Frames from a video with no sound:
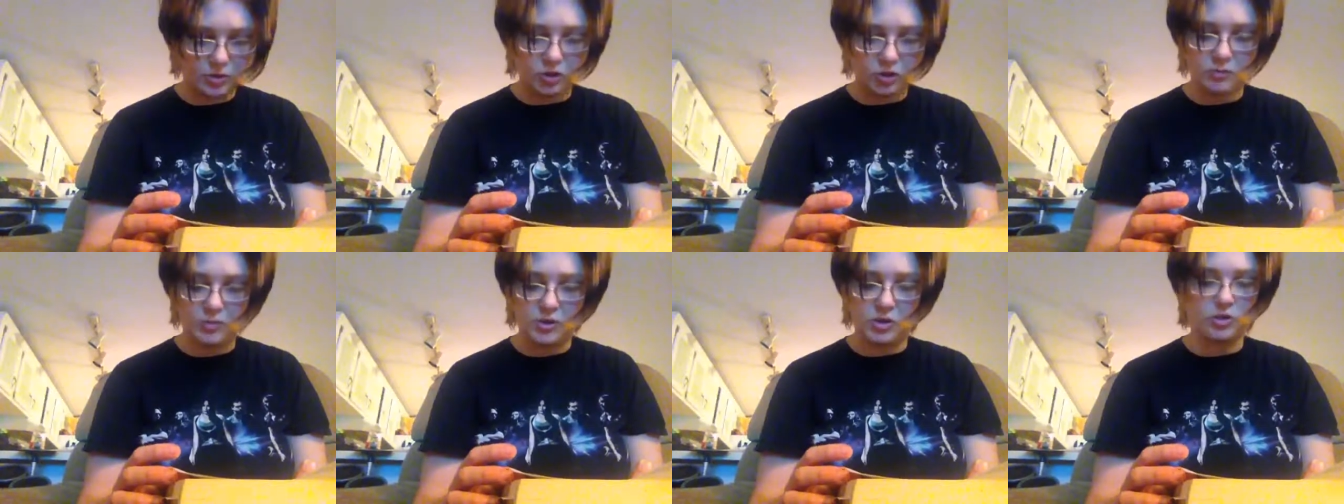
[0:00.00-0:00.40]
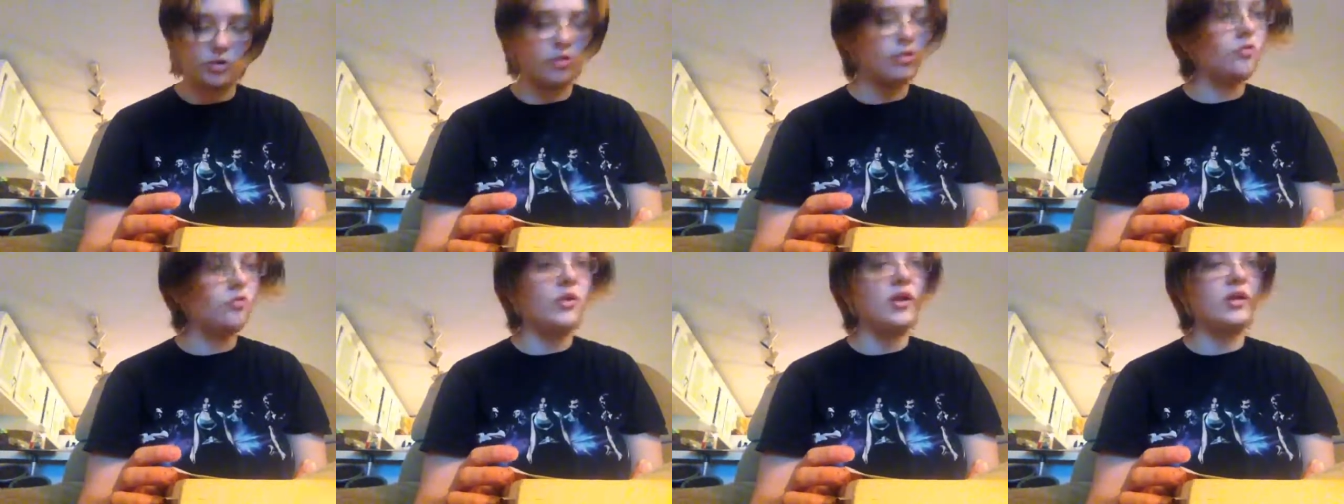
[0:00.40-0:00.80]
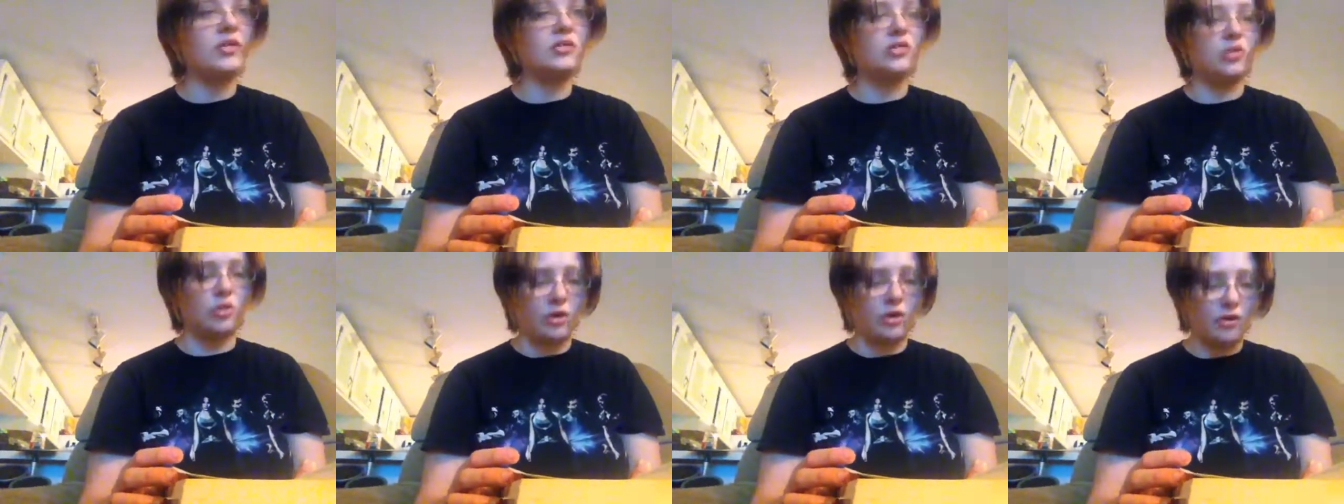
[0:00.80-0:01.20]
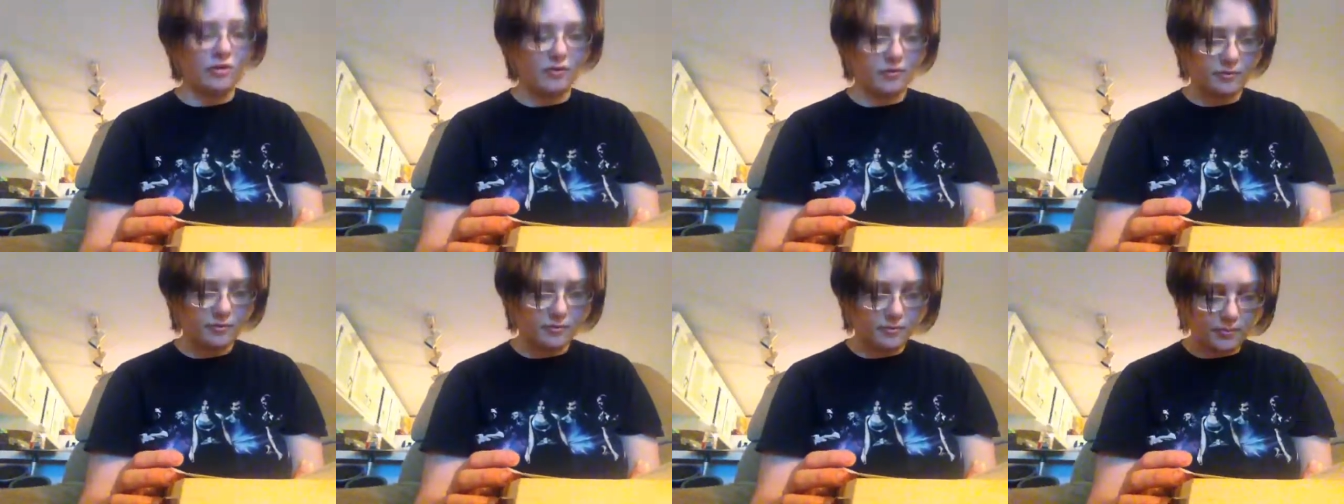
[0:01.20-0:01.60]
could be turned away to starve.
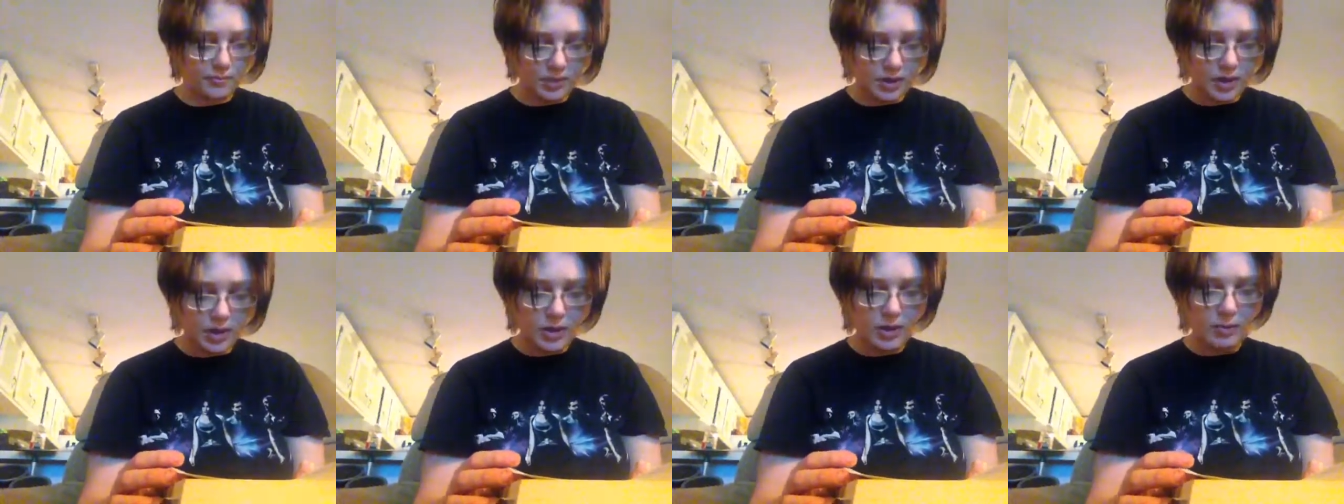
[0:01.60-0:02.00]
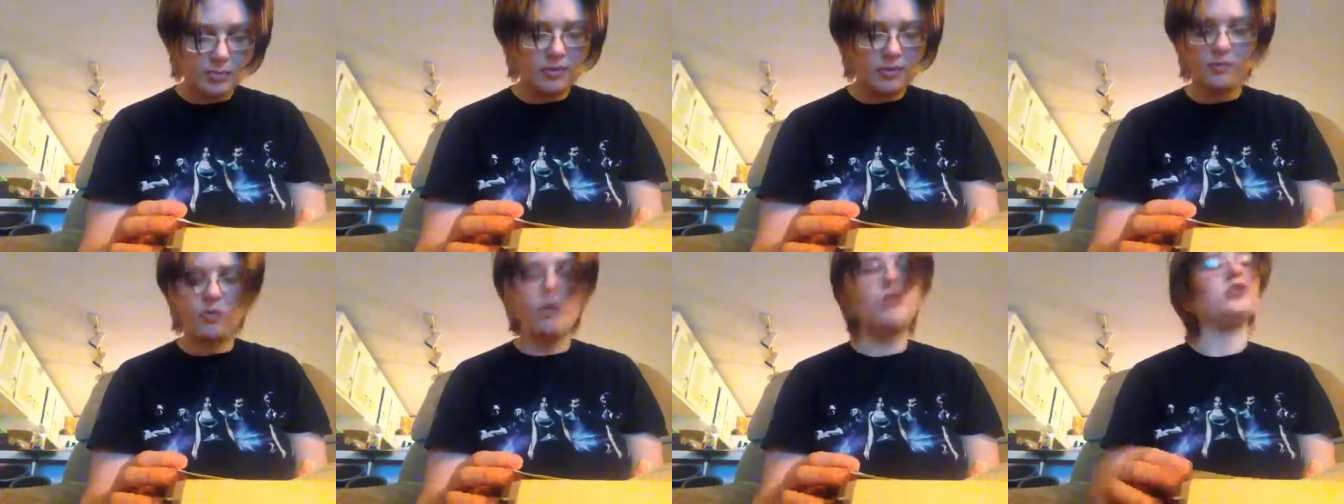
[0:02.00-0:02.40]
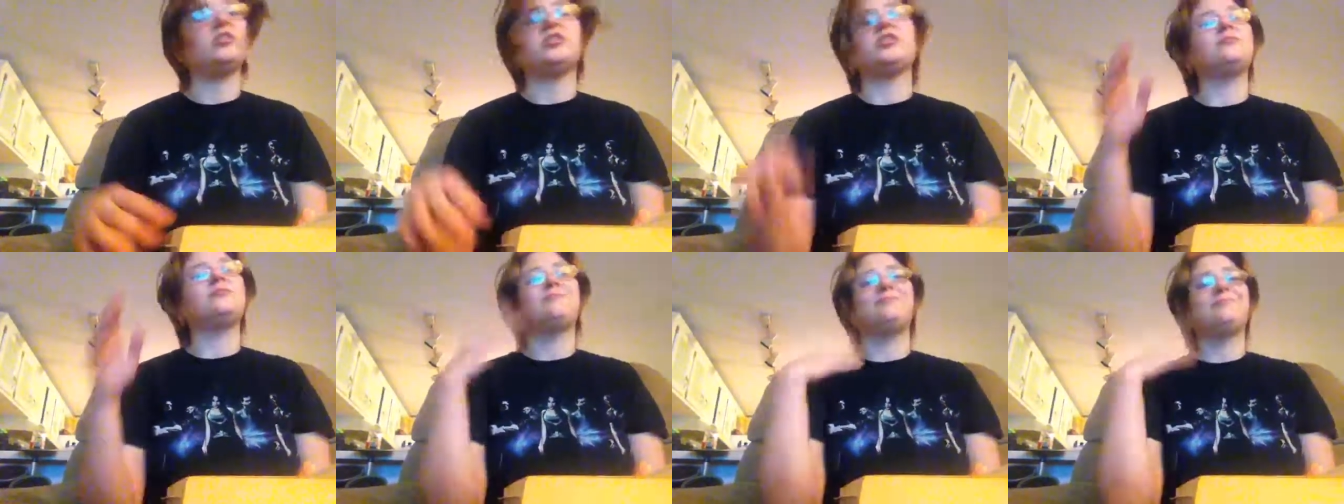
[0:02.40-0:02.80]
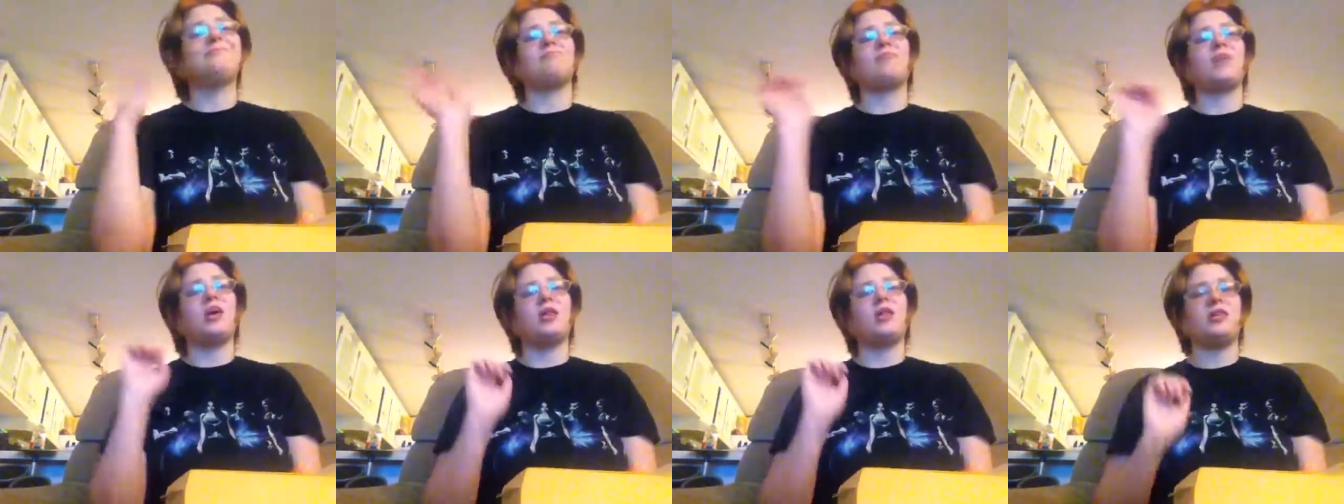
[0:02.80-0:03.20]
But of course,
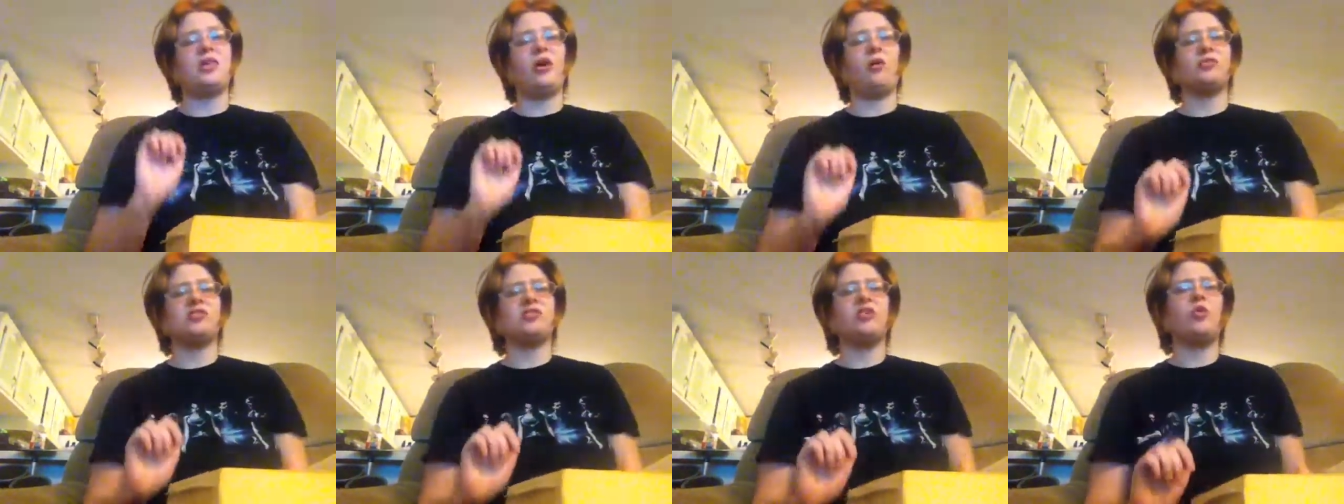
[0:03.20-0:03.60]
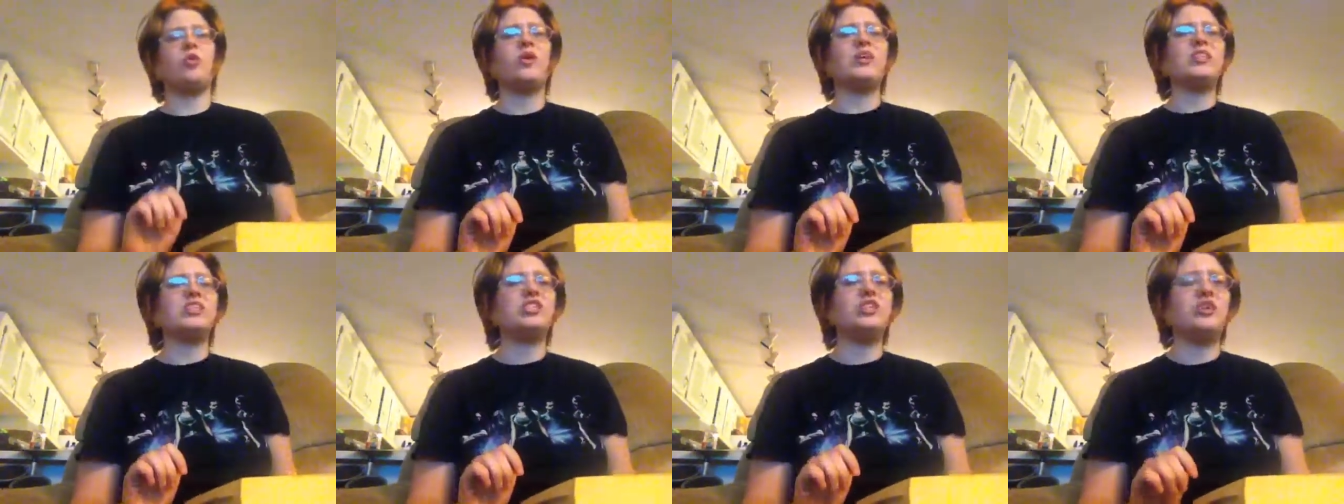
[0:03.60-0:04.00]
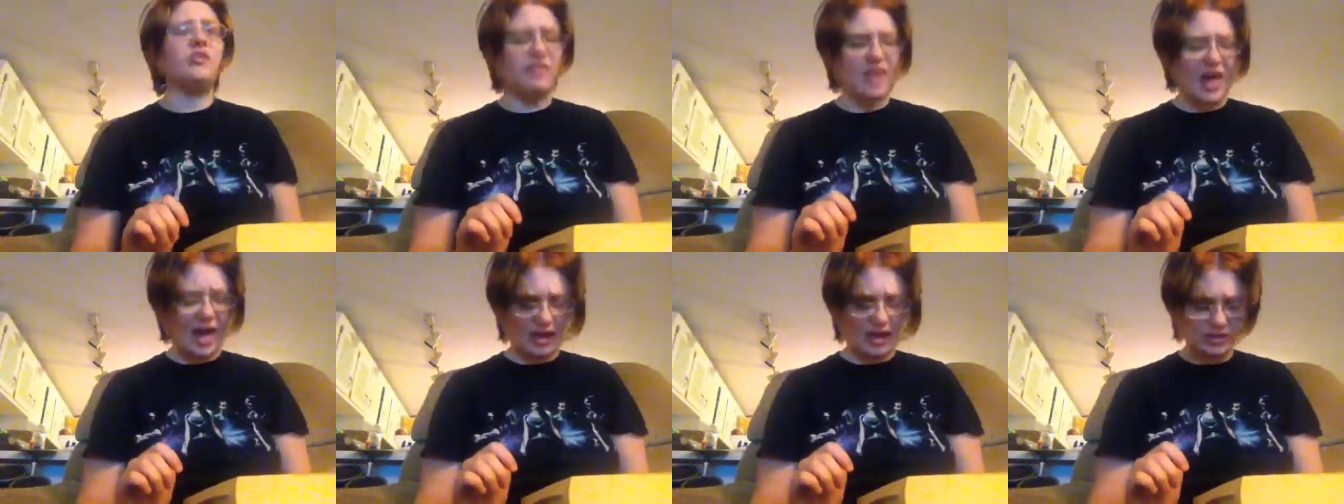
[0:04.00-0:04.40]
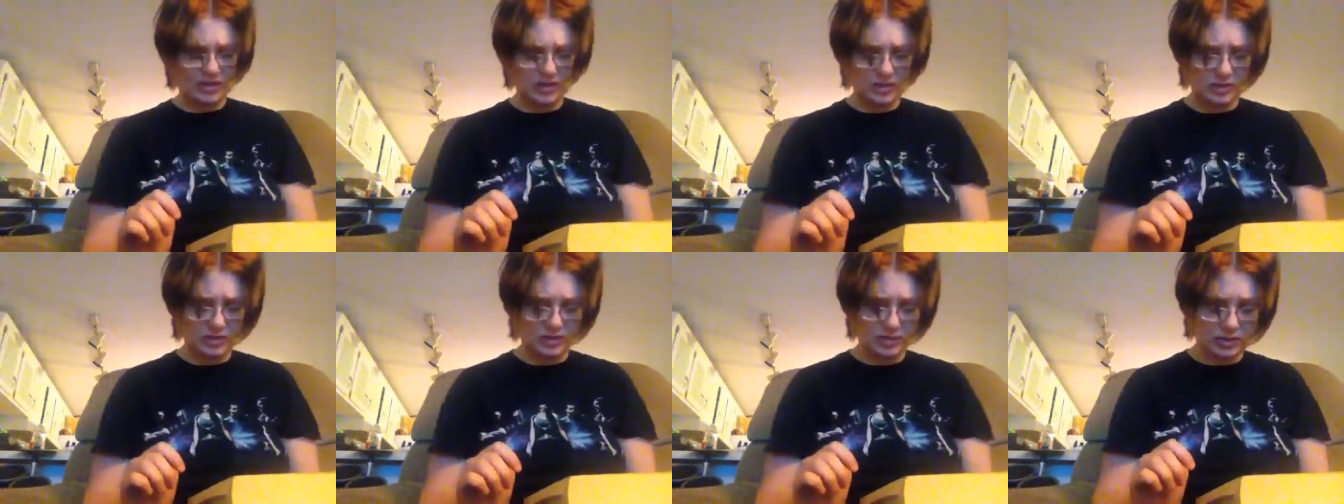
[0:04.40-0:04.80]
there was no question of
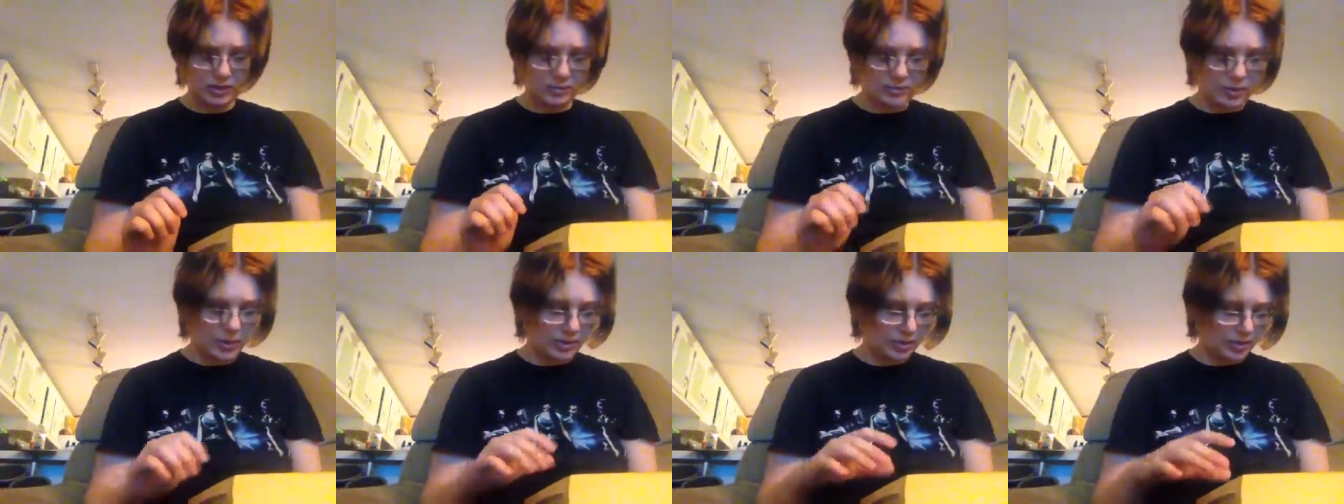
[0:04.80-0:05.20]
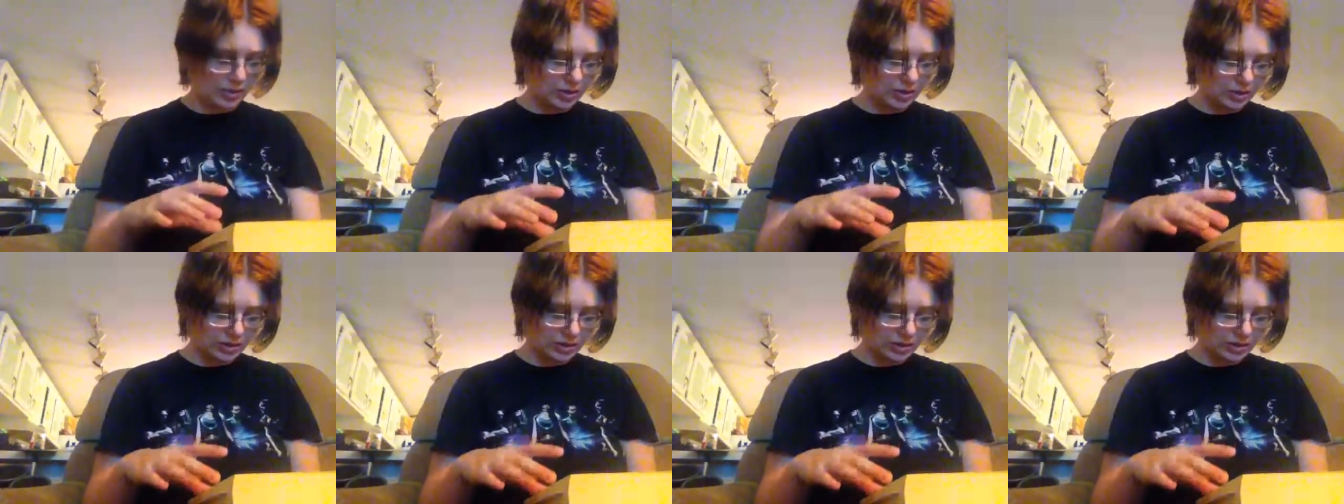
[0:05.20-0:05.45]
that, said Mamma